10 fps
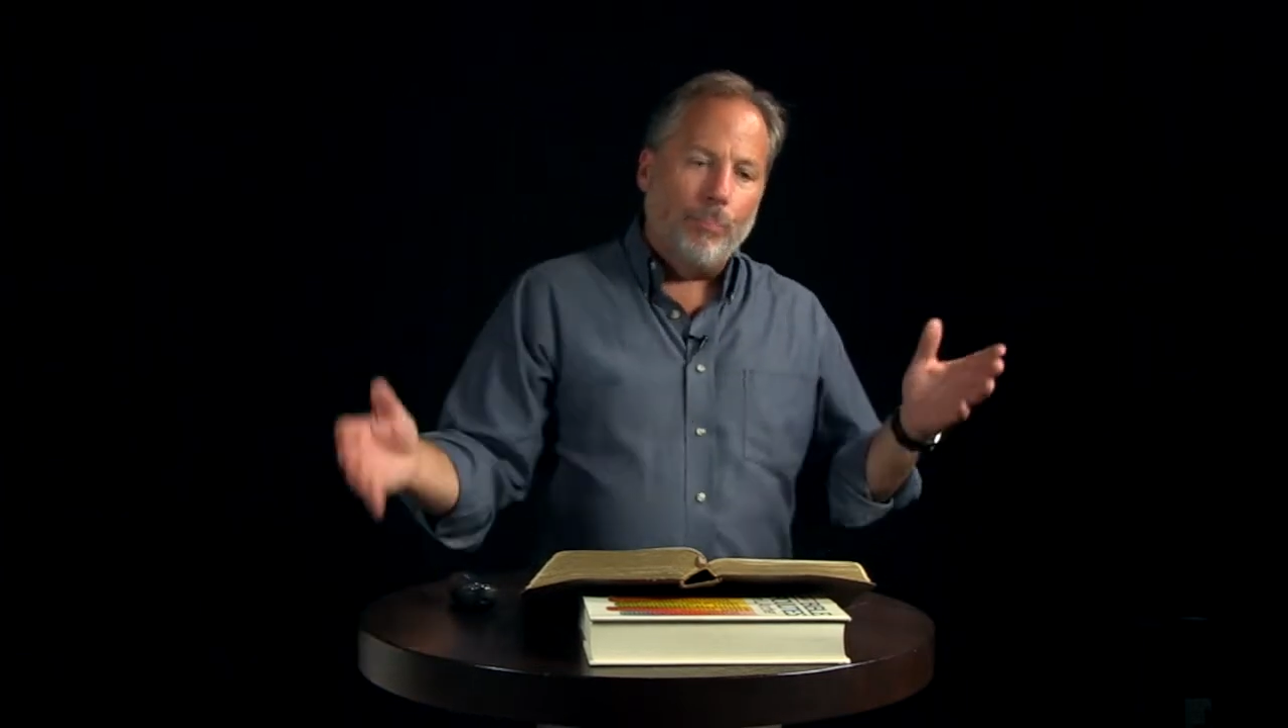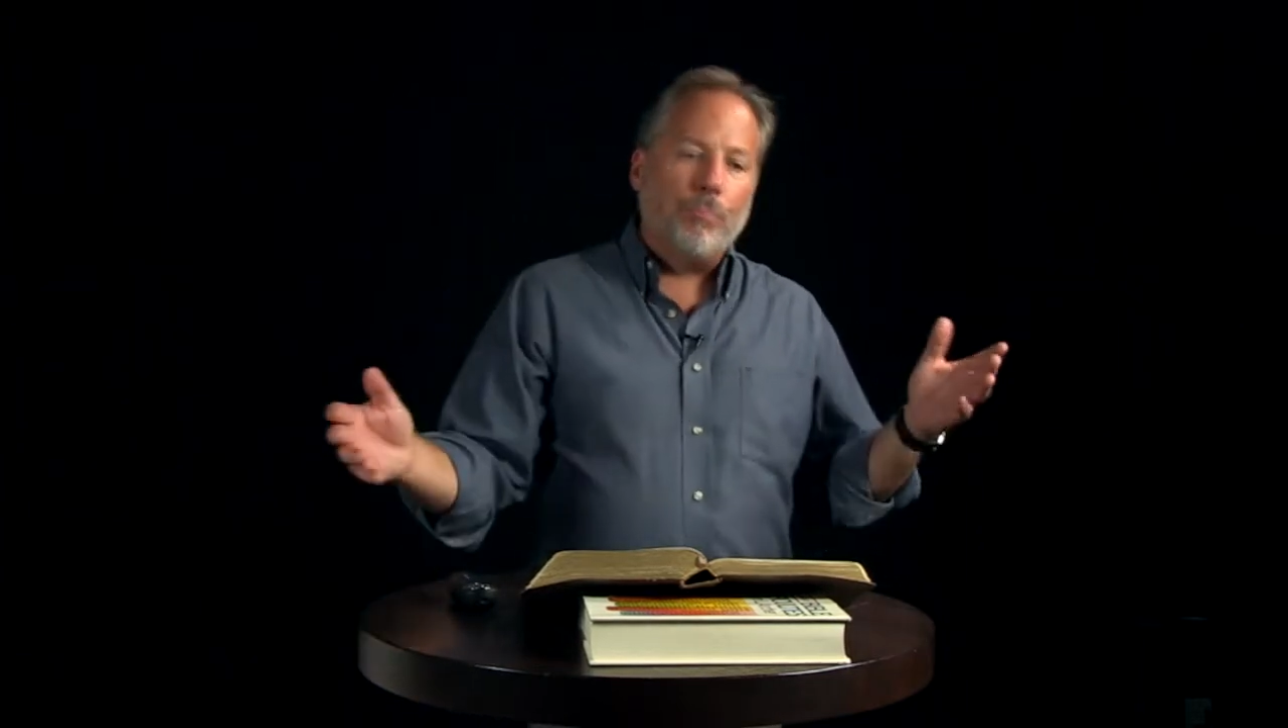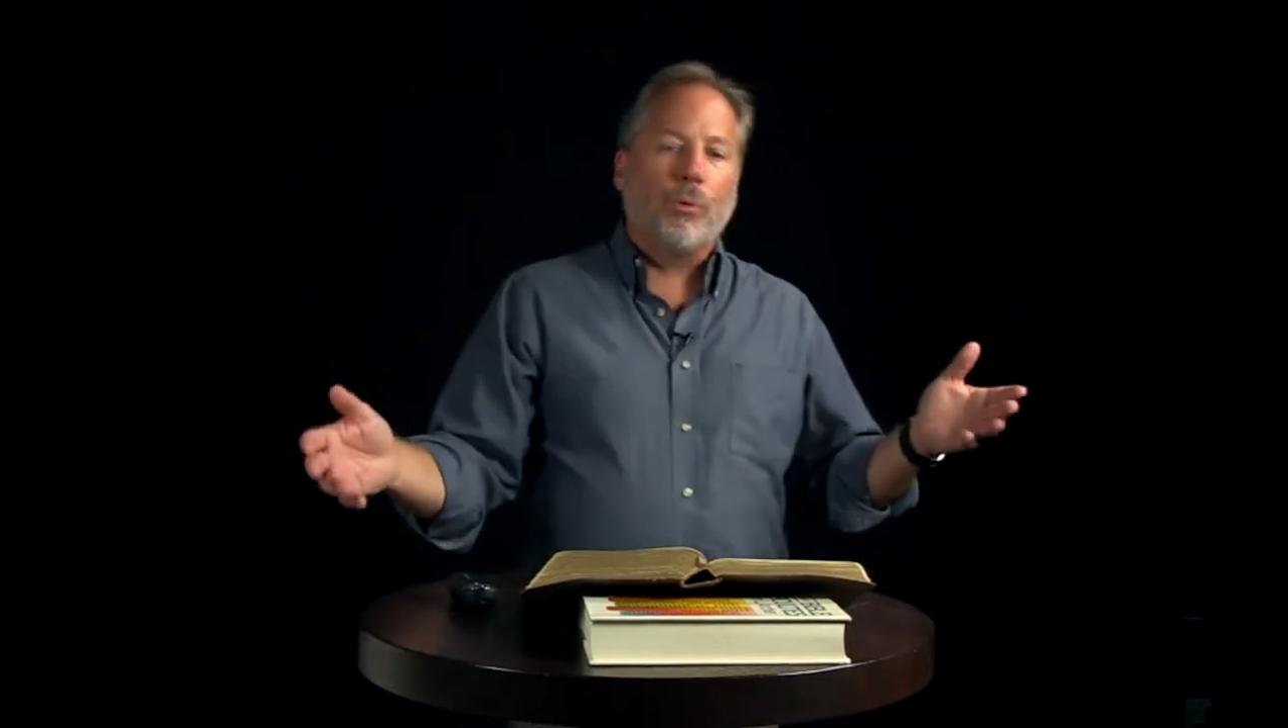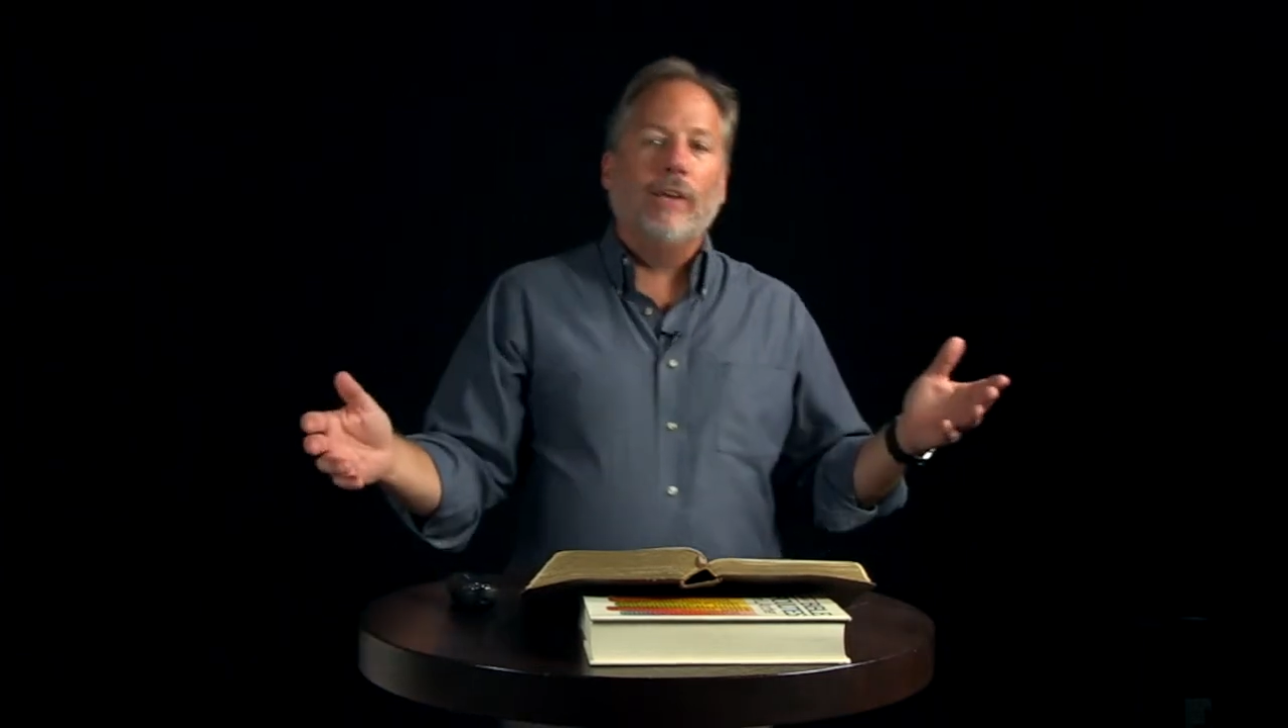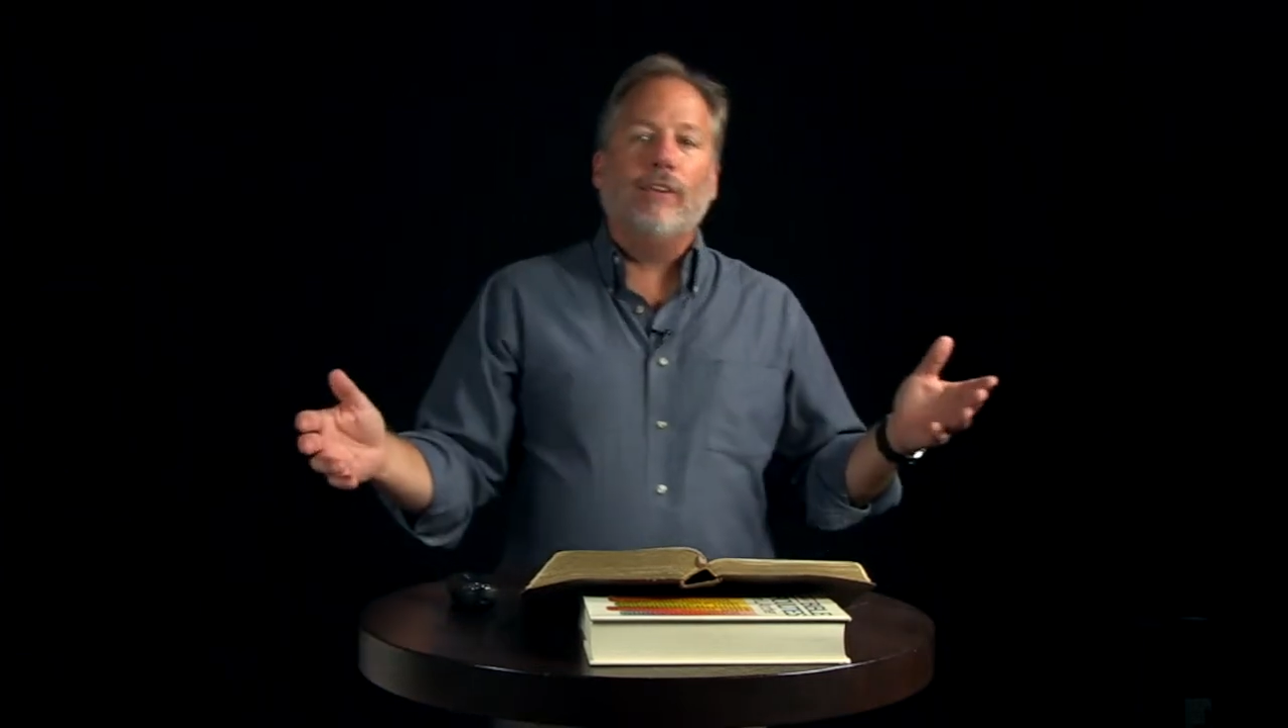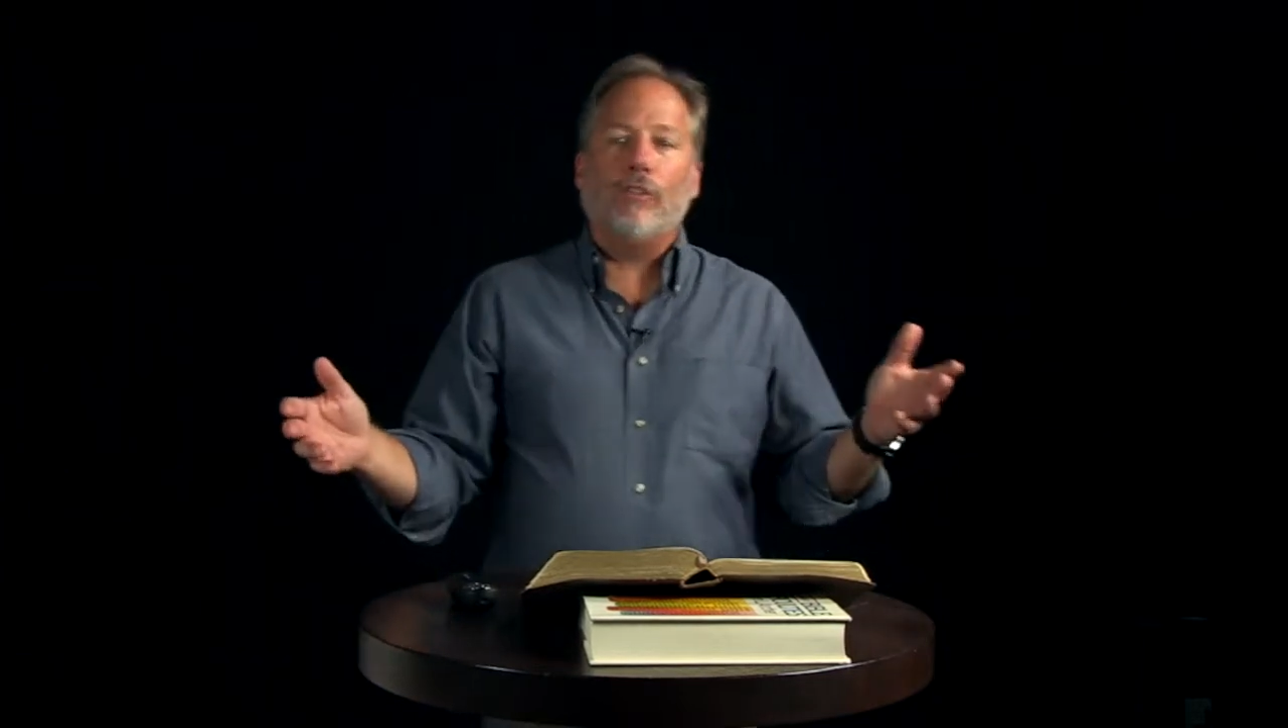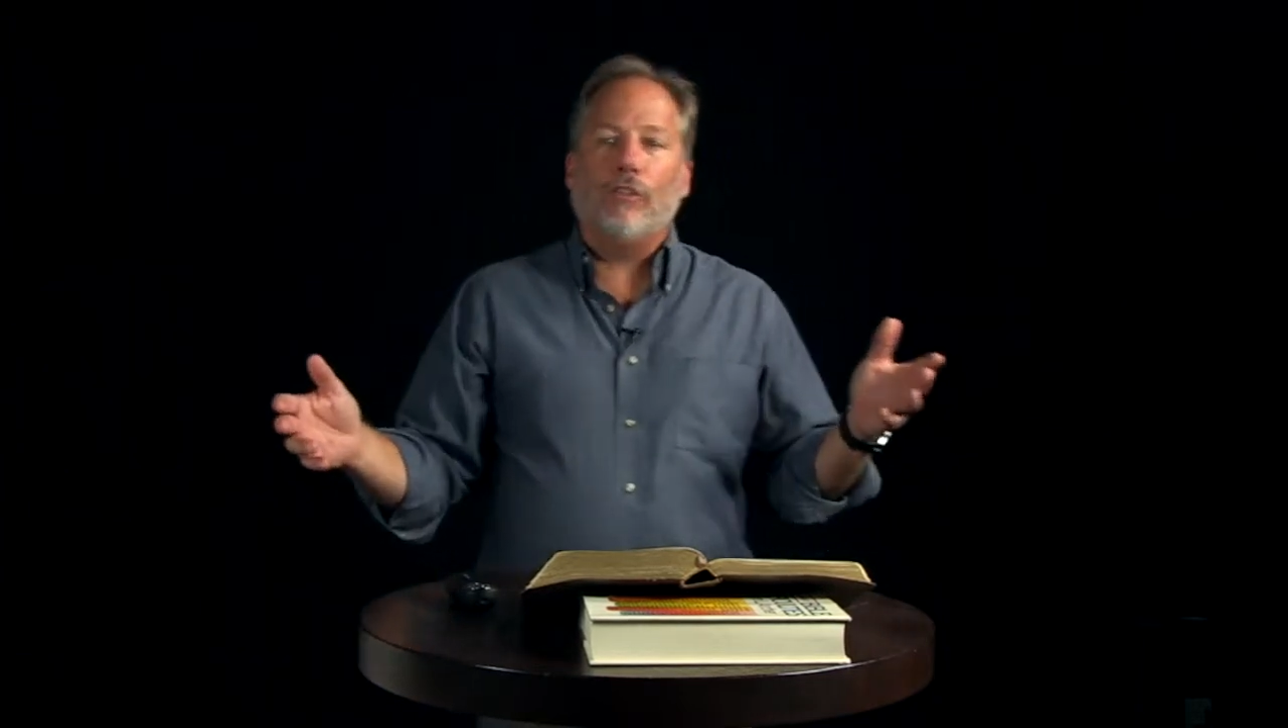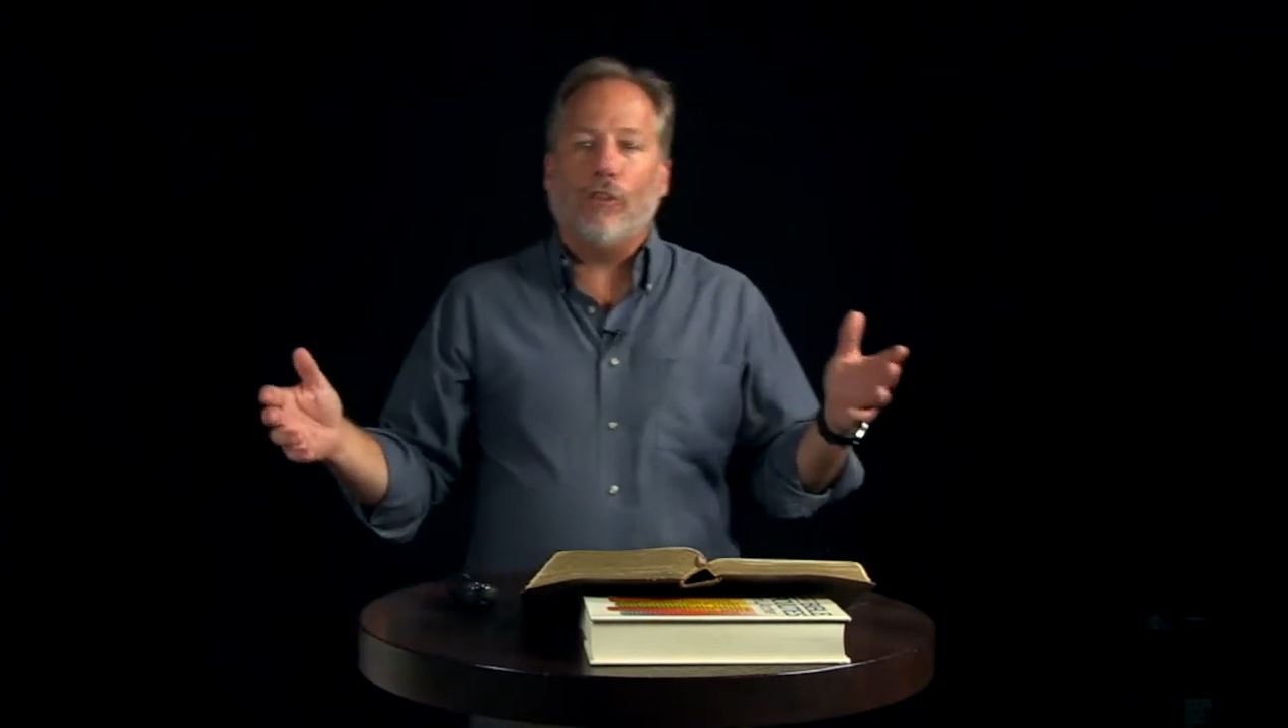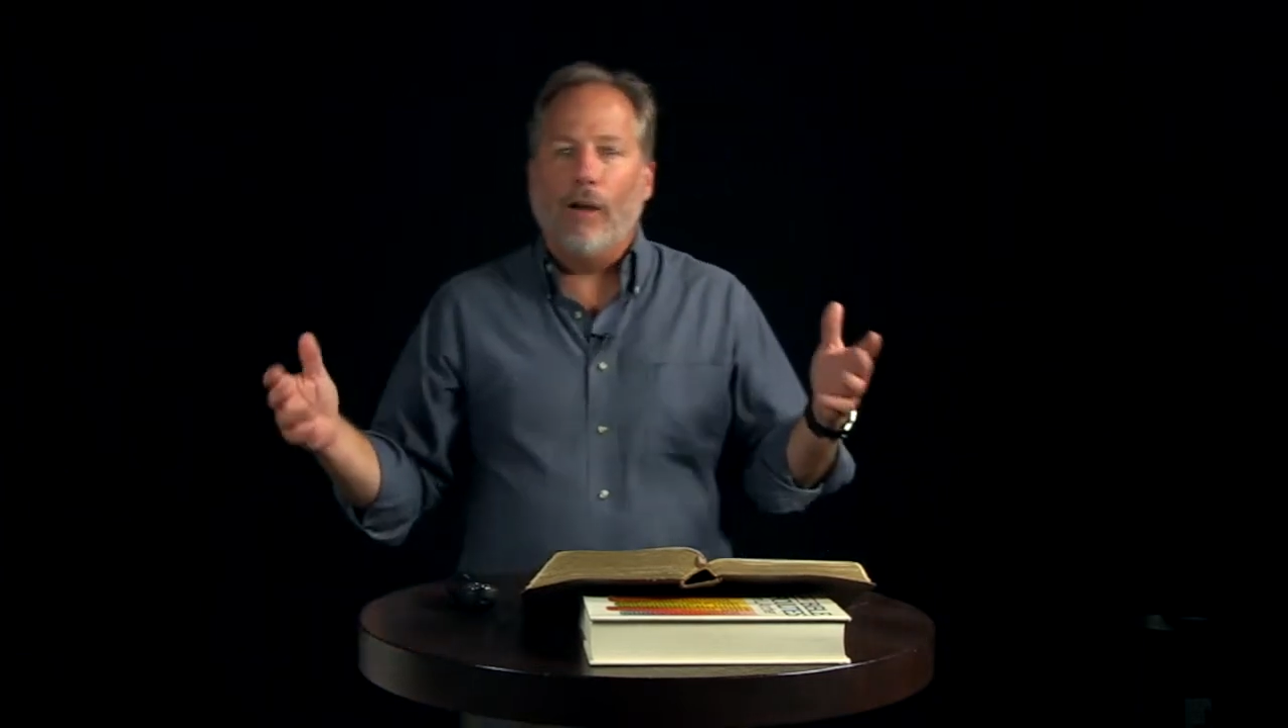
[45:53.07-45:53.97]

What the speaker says: priests